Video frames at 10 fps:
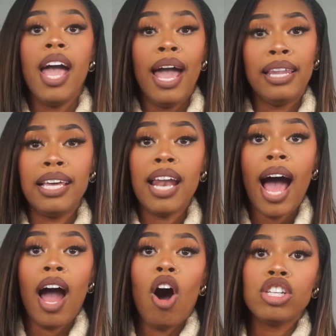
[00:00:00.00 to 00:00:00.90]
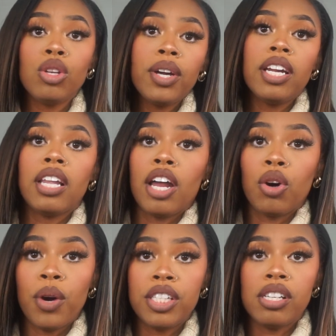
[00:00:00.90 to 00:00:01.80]
And then I also get a lot of
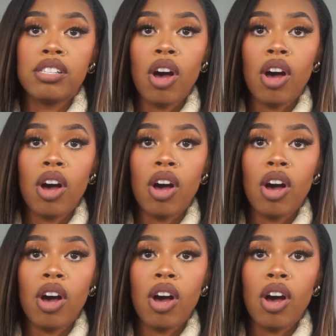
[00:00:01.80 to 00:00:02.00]
questions